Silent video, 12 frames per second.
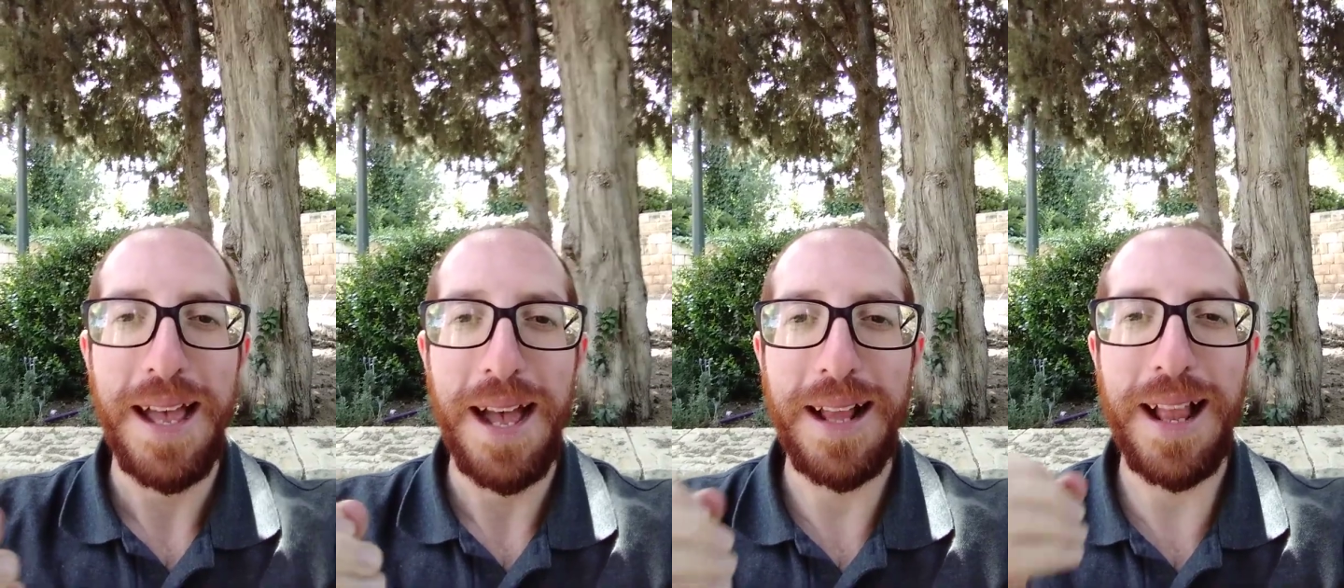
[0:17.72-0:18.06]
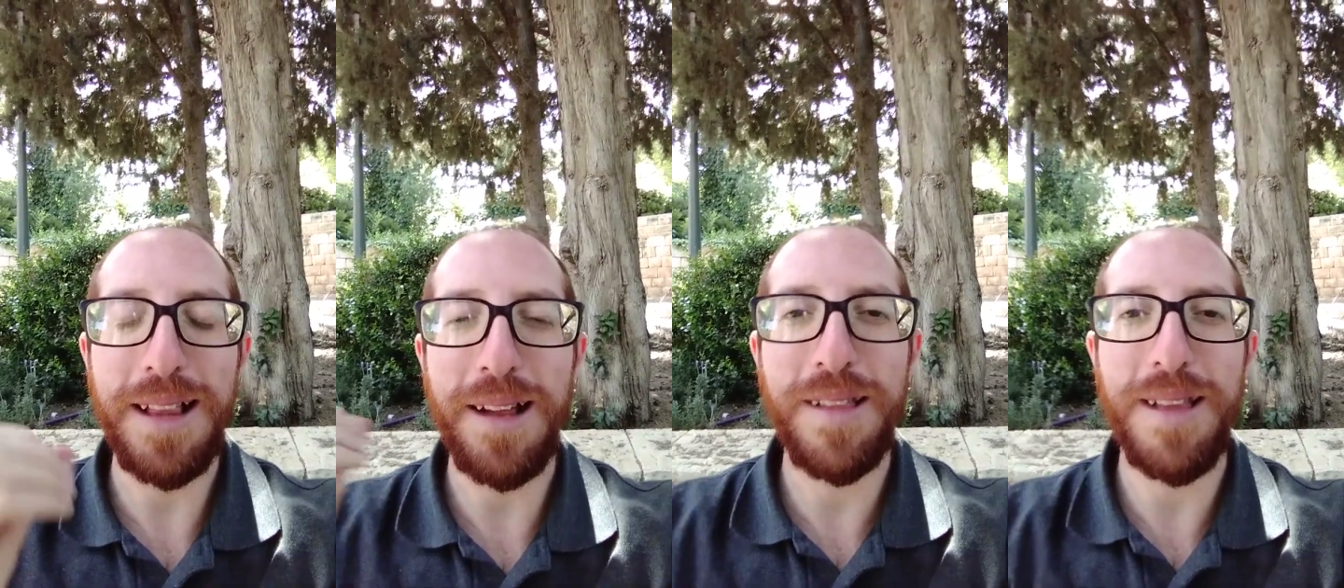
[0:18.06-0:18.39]
And I'd
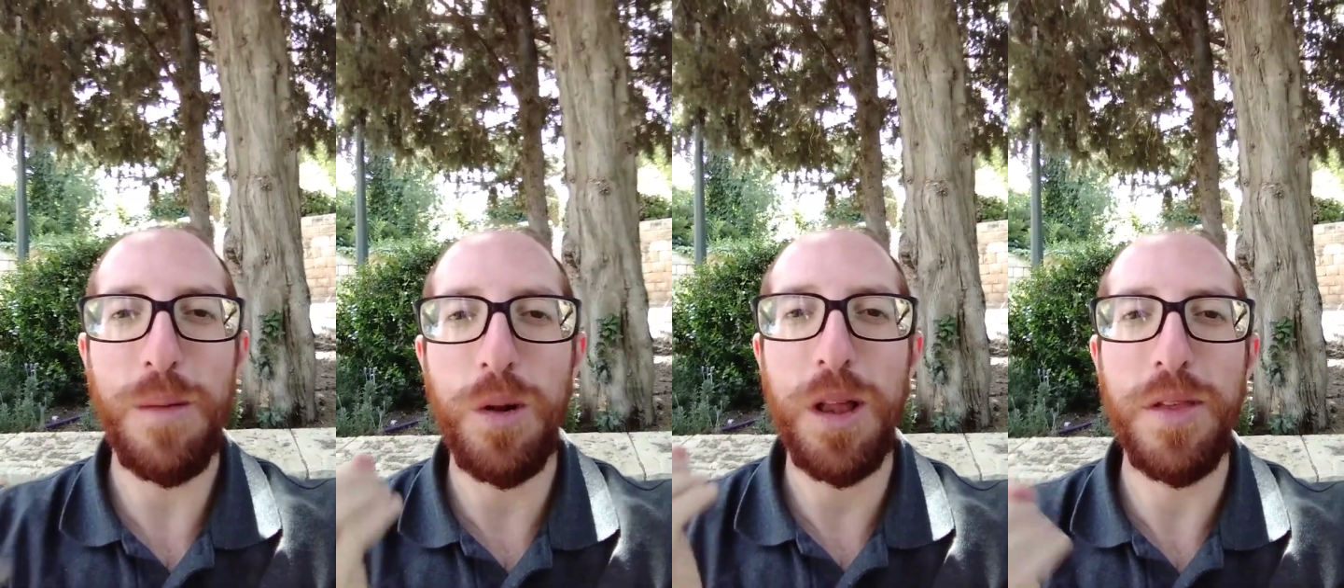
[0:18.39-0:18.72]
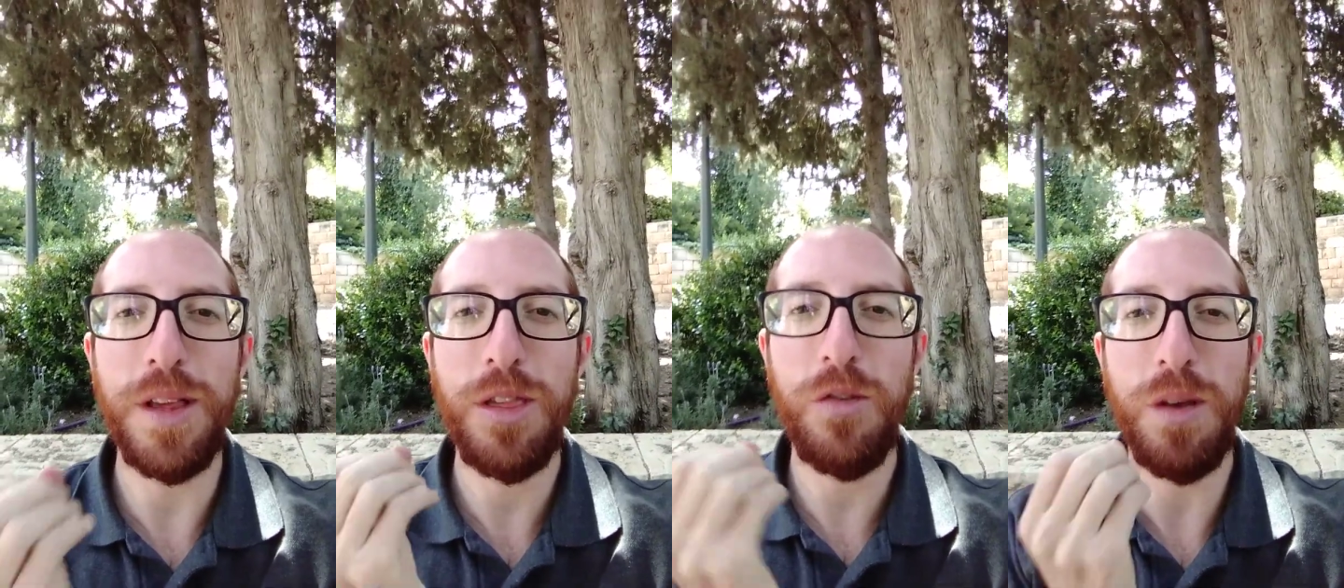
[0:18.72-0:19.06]
like to understand what are
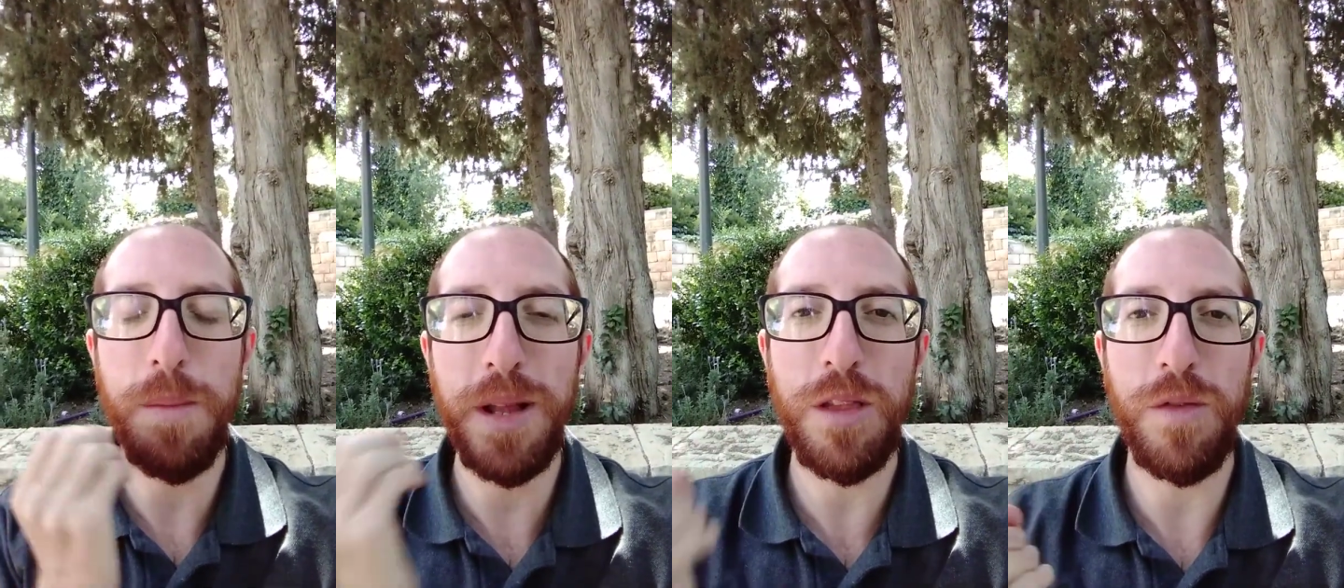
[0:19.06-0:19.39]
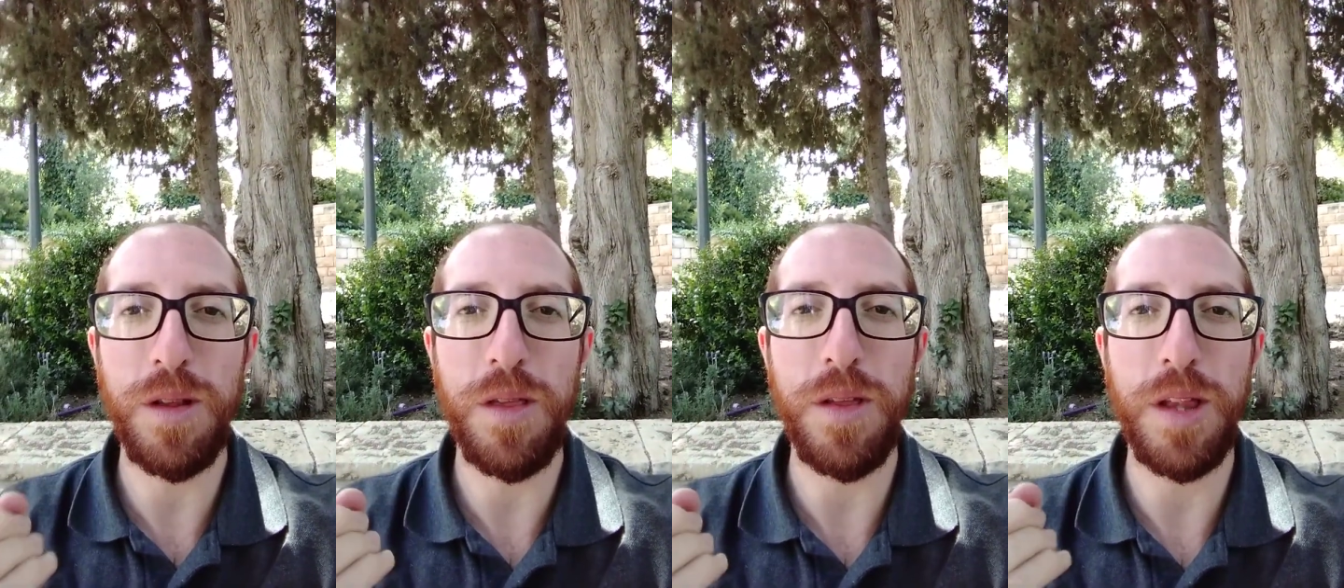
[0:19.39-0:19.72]
these three
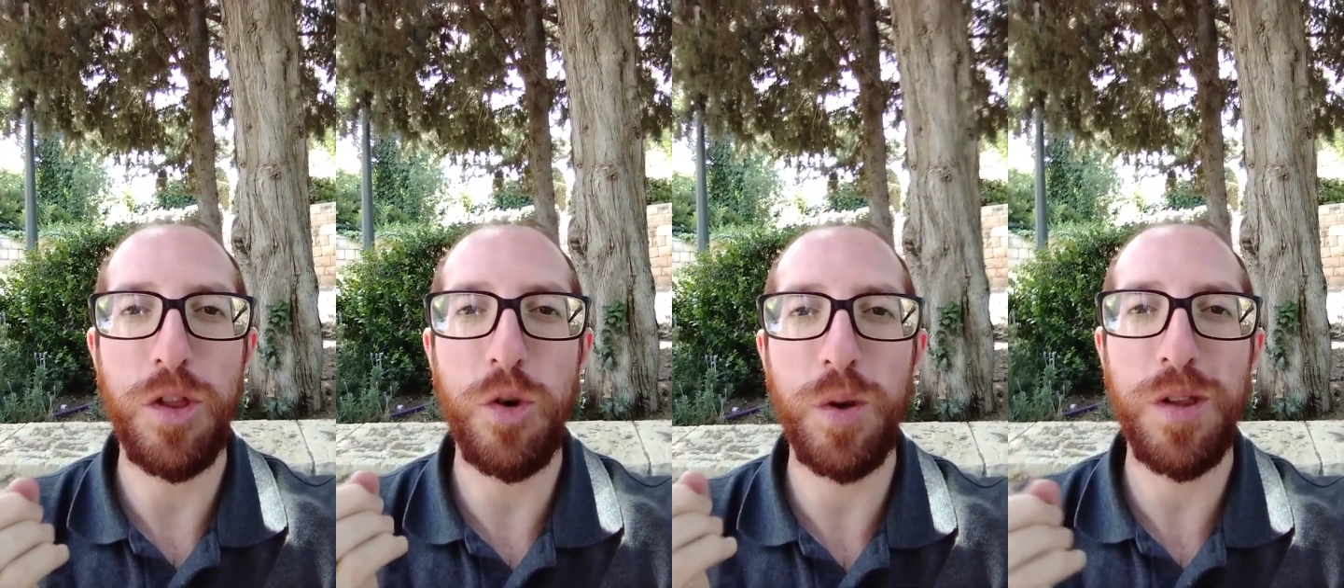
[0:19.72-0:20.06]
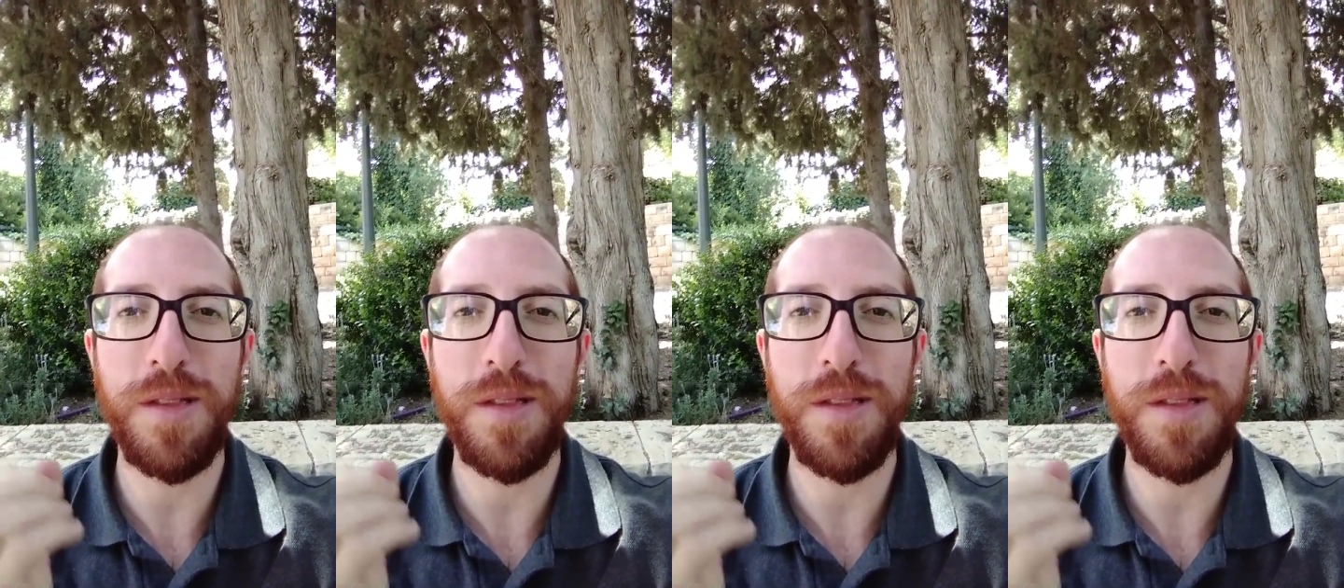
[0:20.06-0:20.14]
mitzvahs that the Jewish